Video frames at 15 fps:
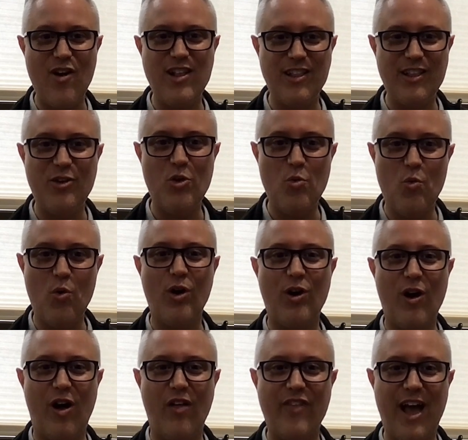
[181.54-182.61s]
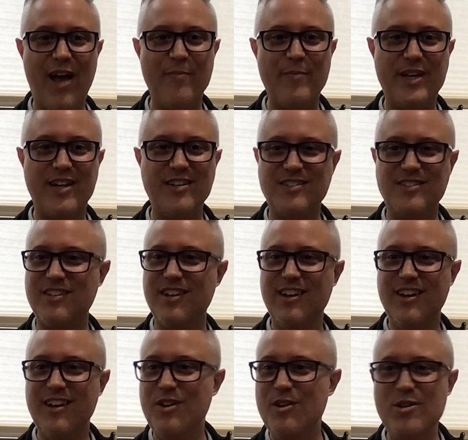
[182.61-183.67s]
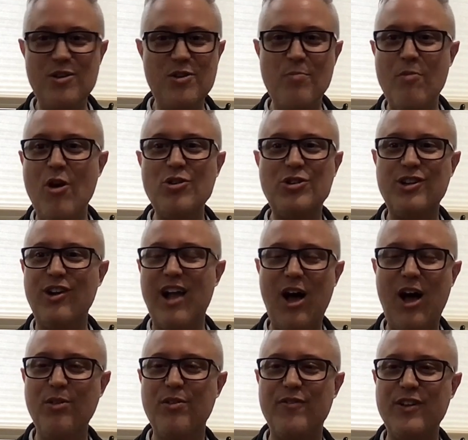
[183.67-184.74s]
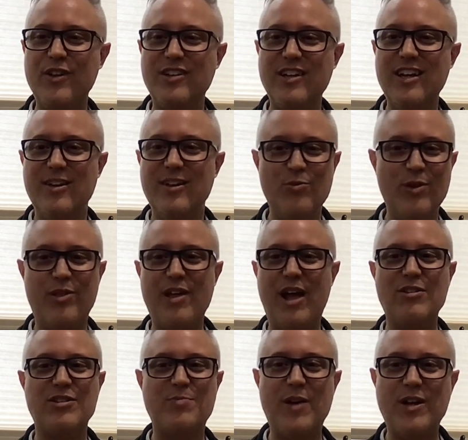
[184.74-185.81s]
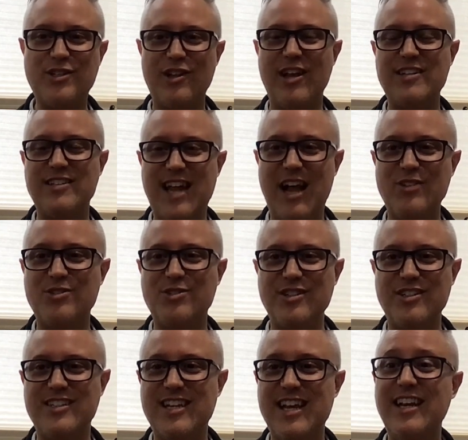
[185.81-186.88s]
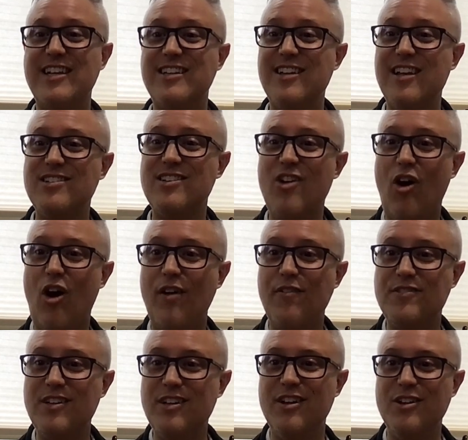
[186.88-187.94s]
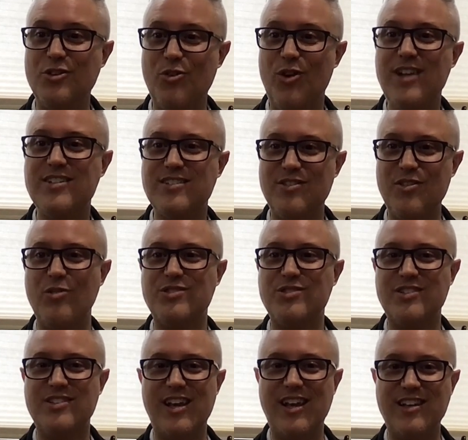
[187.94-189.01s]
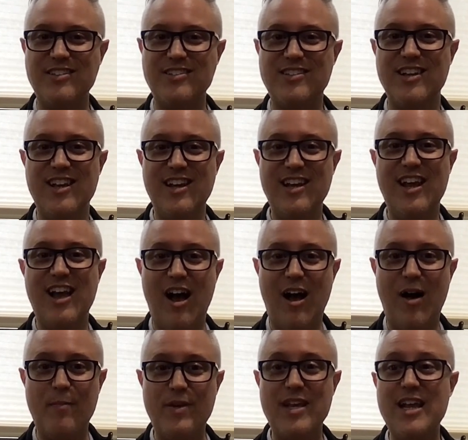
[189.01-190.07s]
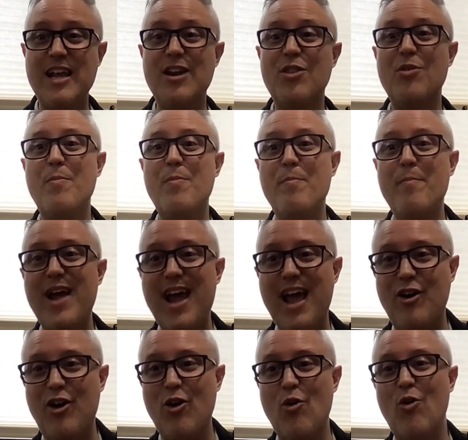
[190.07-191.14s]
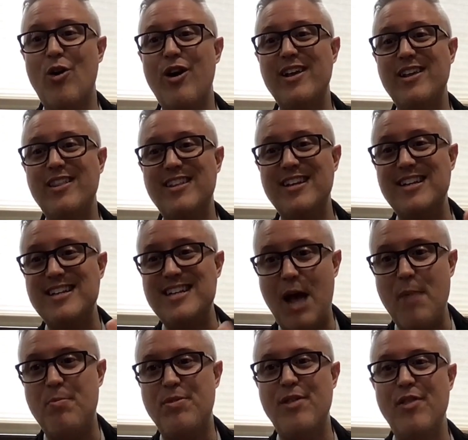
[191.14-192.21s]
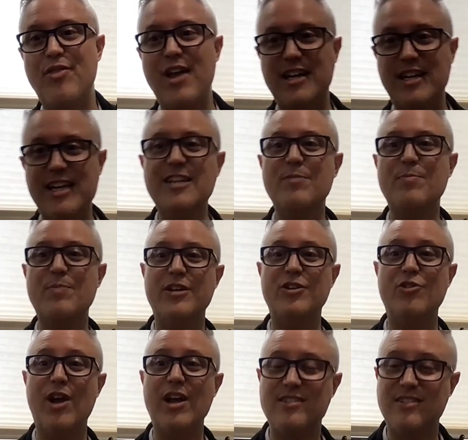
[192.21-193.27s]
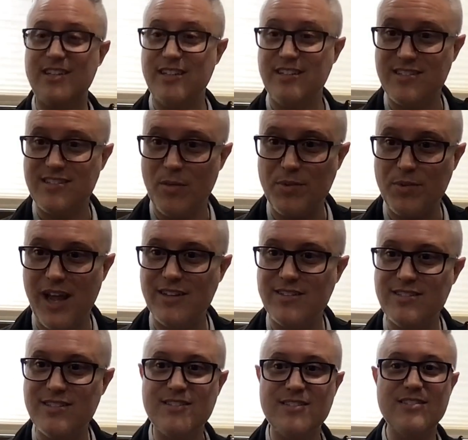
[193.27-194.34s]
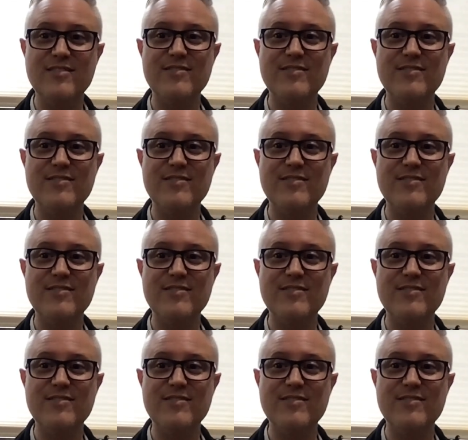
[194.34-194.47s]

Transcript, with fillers: little work on that because emotional health field without specialized counseling is getting doesn't often address those things um, in the manner or in the depth that they need to be addressed in some cases.